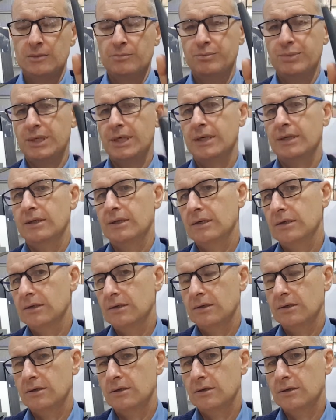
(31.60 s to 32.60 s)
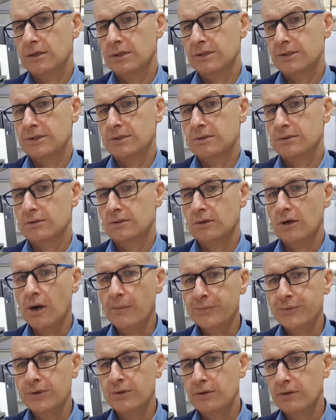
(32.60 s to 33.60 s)
But I
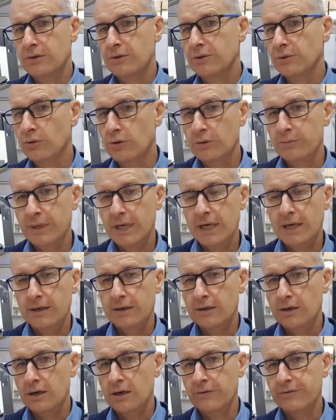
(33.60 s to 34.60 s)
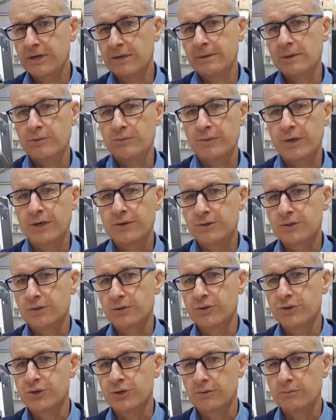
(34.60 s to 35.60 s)
stopped and thought about it, and I've come up with my own
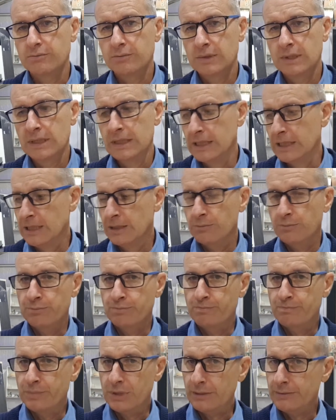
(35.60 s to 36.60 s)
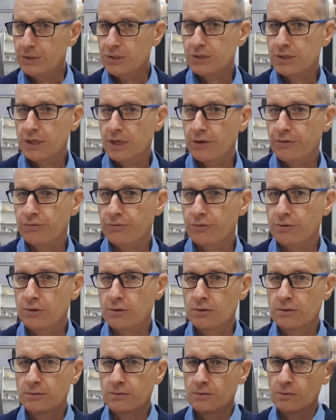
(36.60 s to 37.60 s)
solution. But let me just go
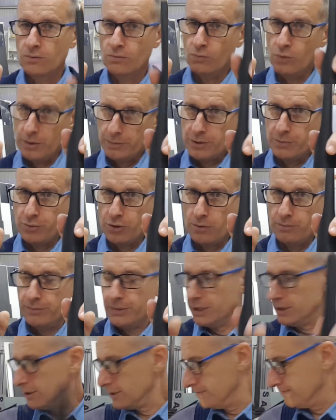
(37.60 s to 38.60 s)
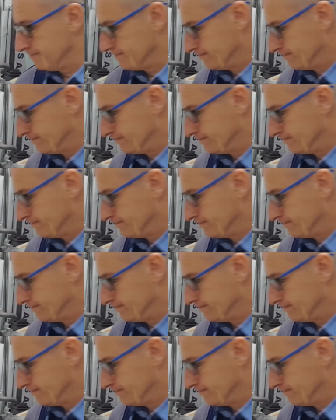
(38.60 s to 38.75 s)
through what the problem is.